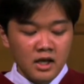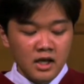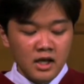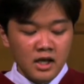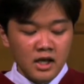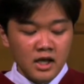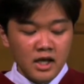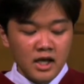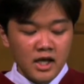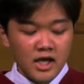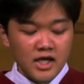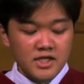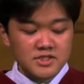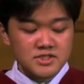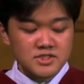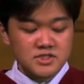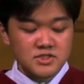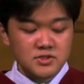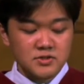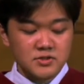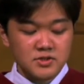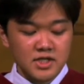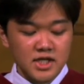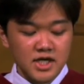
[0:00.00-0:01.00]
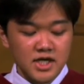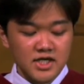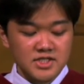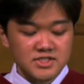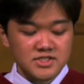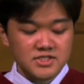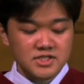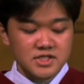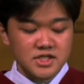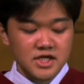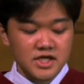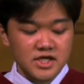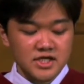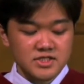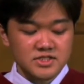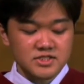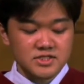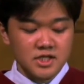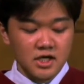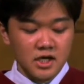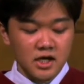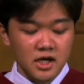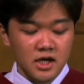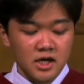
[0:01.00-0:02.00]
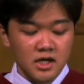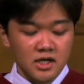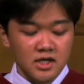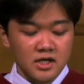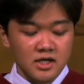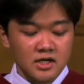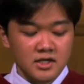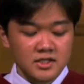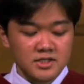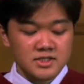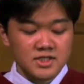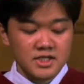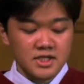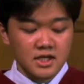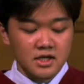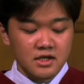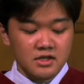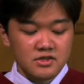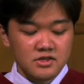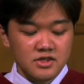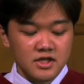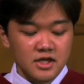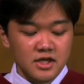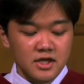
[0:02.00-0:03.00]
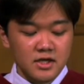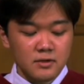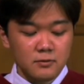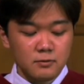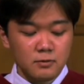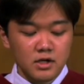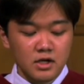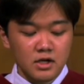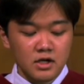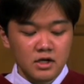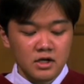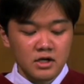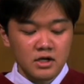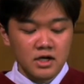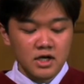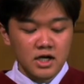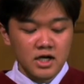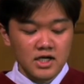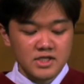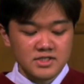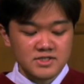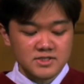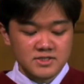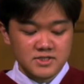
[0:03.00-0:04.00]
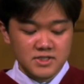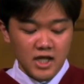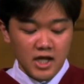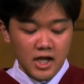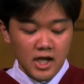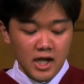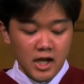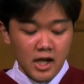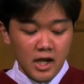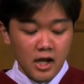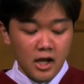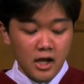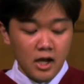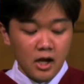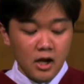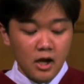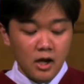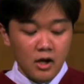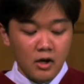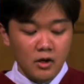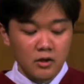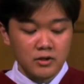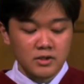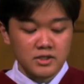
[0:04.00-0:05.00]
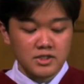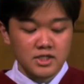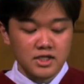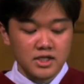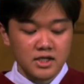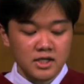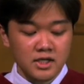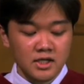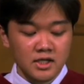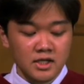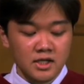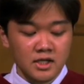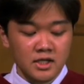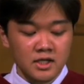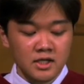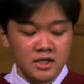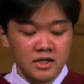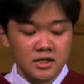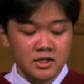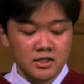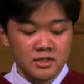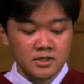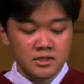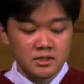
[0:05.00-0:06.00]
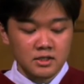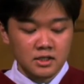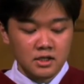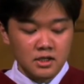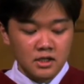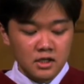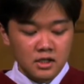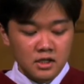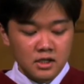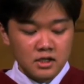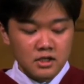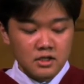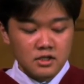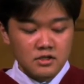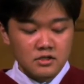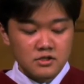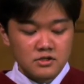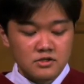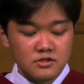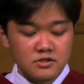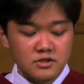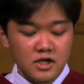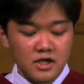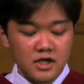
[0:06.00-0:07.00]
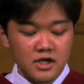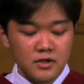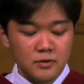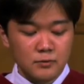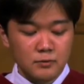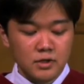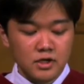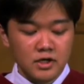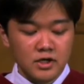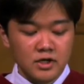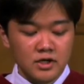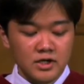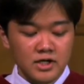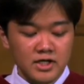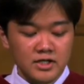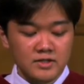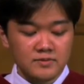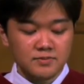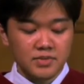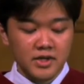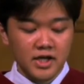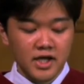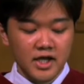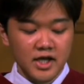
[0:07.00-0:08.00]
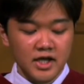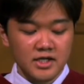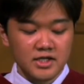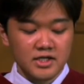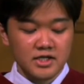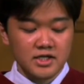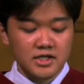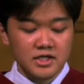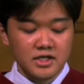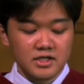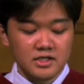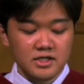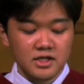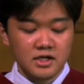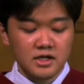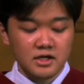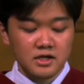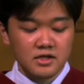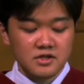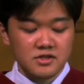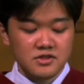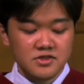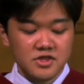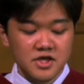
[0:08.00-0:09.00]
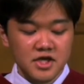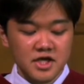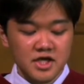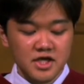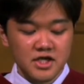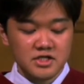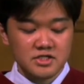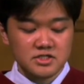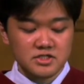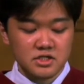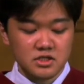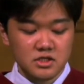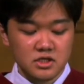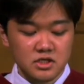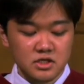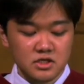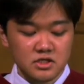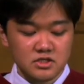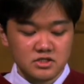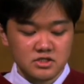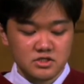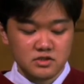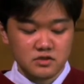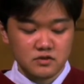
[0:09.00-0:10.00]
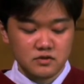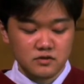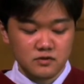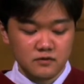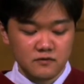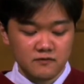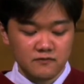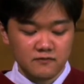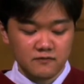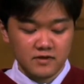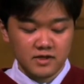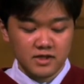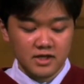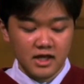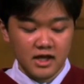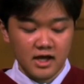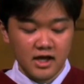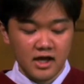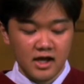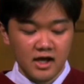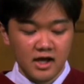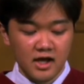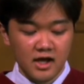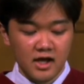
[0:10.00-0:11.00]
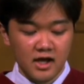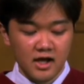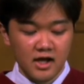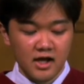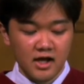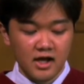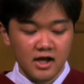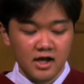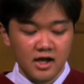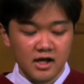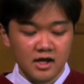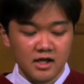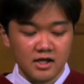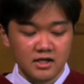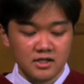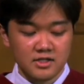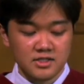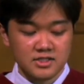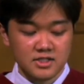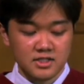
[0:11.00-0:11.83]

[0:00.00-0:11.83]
As soon as they saw it, they were astounded. They were in panic, they took to flight.